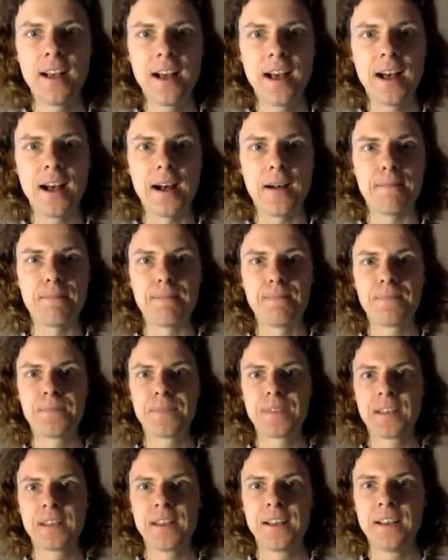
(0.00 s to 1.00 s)

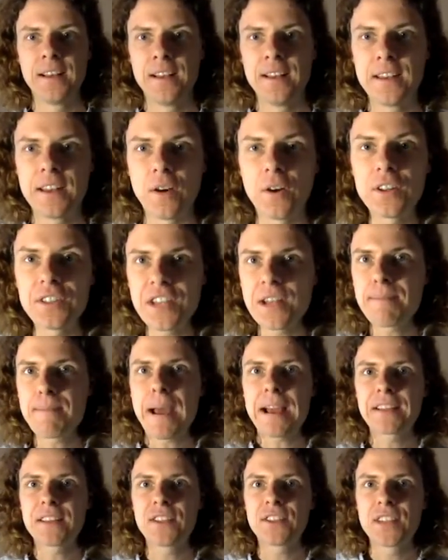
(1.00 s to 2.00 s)
Now let's
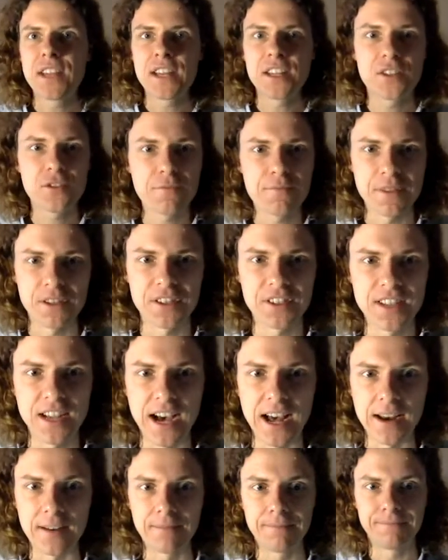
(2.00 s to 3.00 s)
unpack this sentence from the
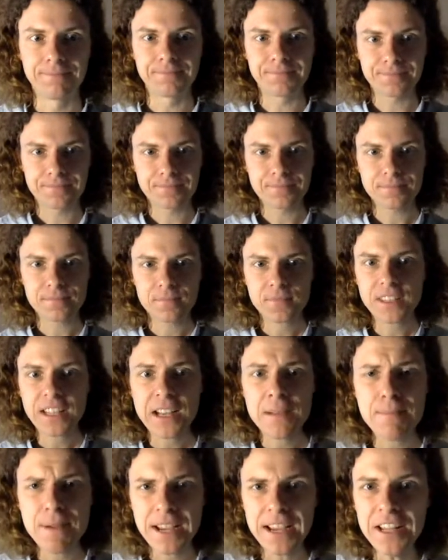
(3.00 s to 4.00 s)
start.
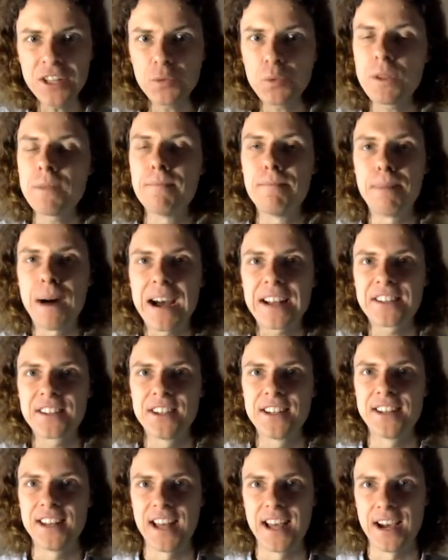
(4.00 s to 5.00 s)
It begins with but
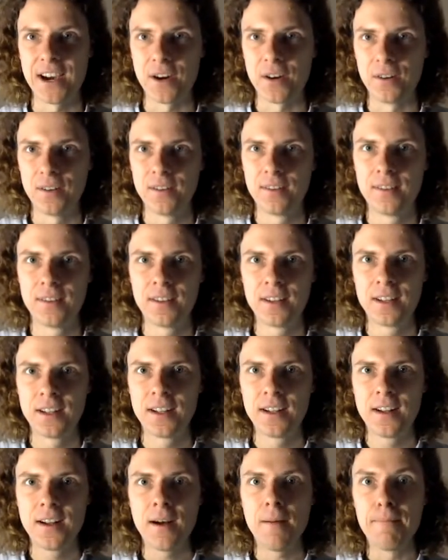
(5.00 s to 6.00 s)
now.
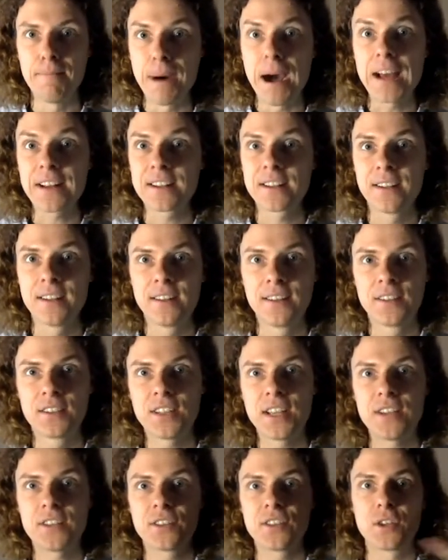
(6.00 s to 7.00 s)
But
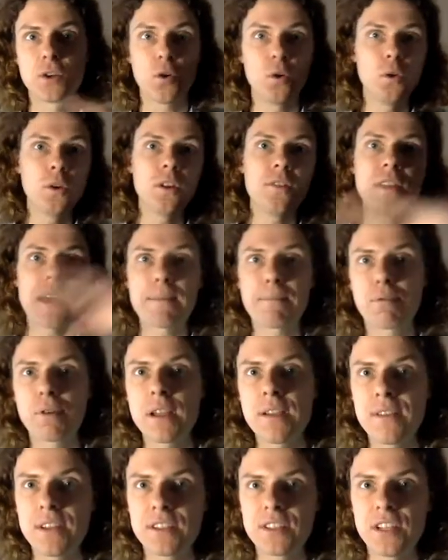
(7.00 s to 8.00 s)
says that all of that
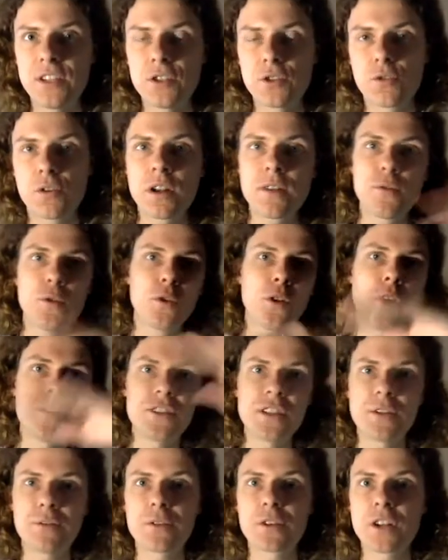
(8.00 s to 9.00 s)
previous history of all those
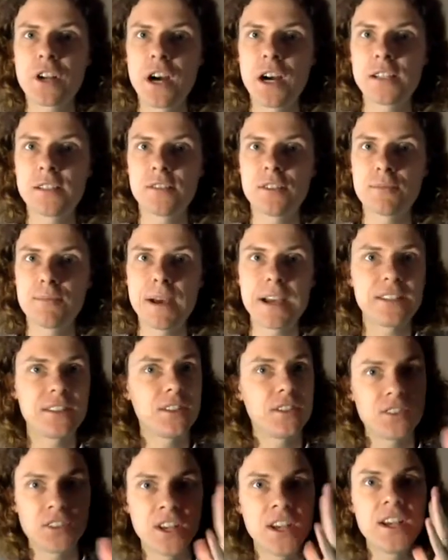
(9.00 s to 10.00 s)
different kinds of
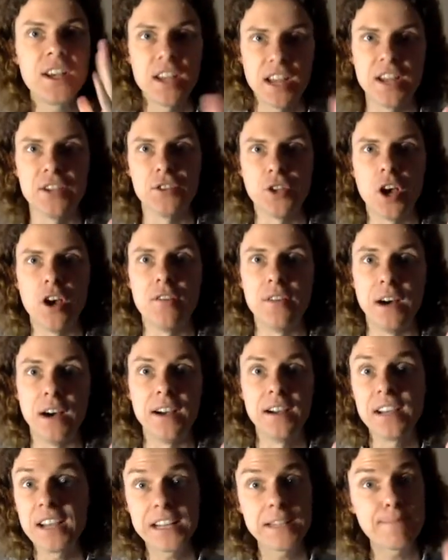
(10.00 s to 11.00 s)
spaces is over.
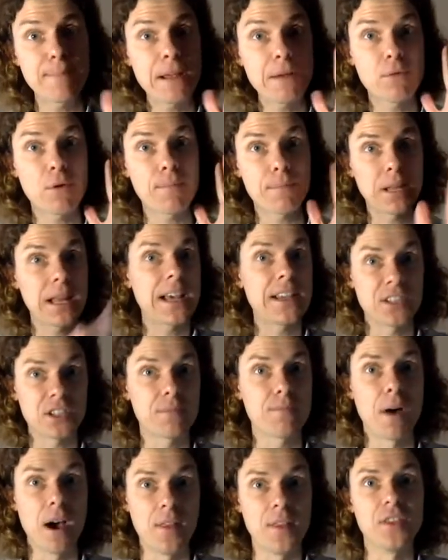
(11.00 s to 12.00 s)
It's been
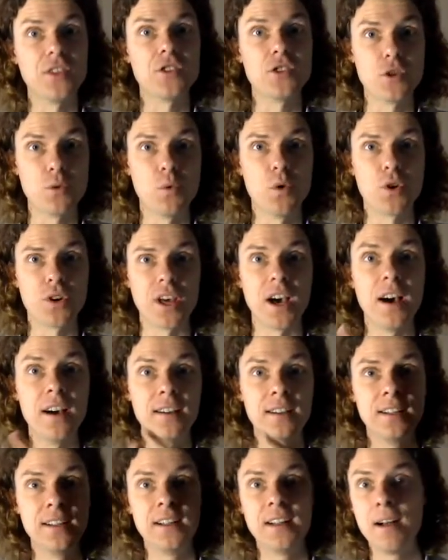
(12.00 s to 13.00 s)
replaced by this new order.
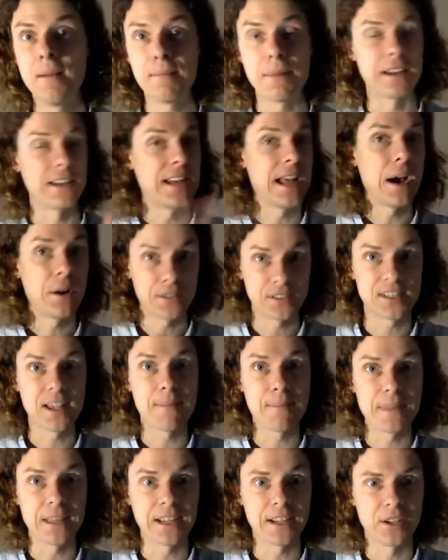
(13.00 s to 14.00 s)
But now it's
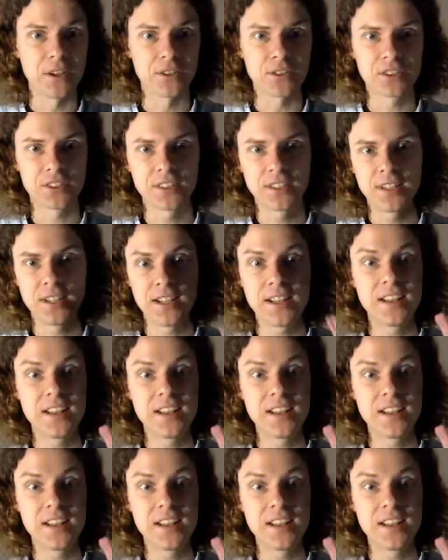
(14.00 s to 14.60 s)
something else.